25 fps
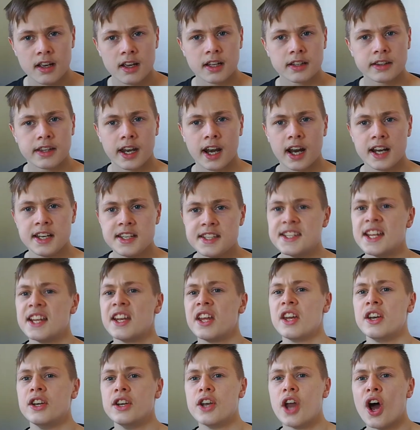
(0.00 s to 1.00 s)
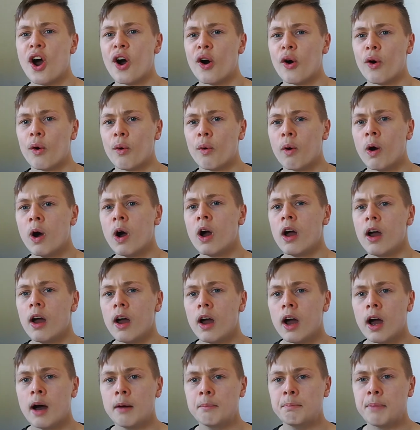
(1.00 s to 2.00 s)
that I didn't know
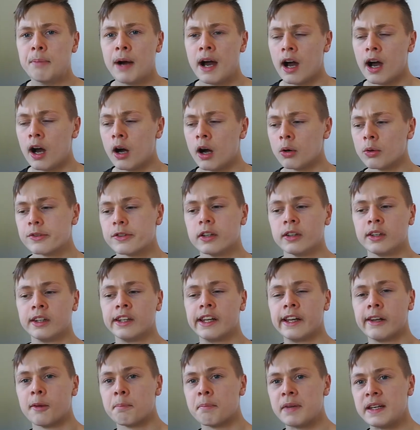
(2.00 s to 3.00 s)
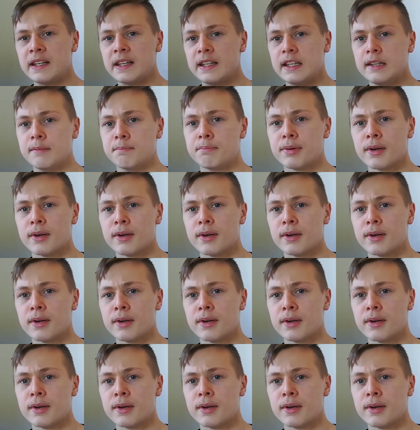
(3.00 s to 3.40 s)
about Lil Peep